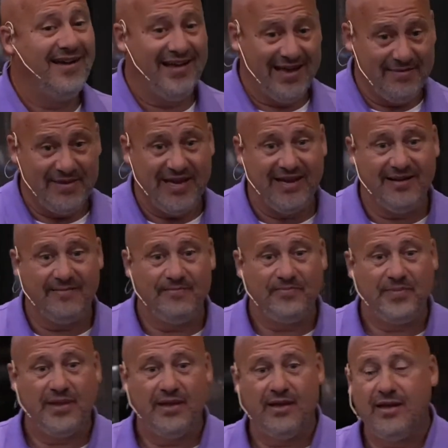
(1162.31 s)
Amen?
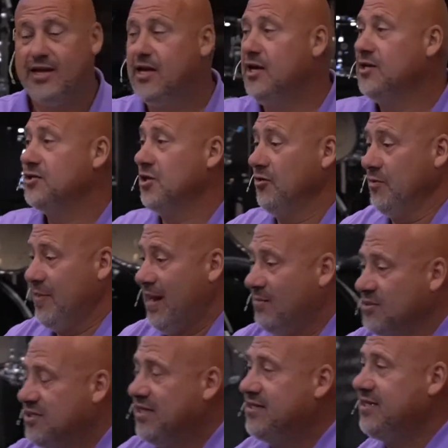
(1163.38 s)
So the Bible
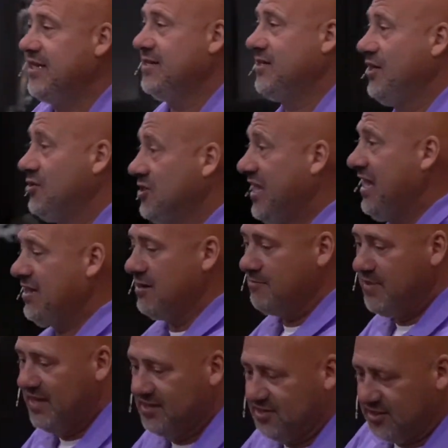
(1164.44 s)
says this. Here's kingdom
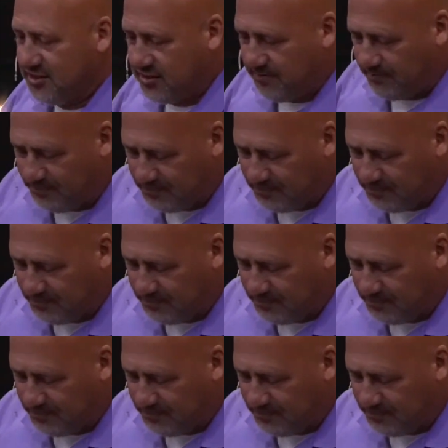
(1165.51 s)
business.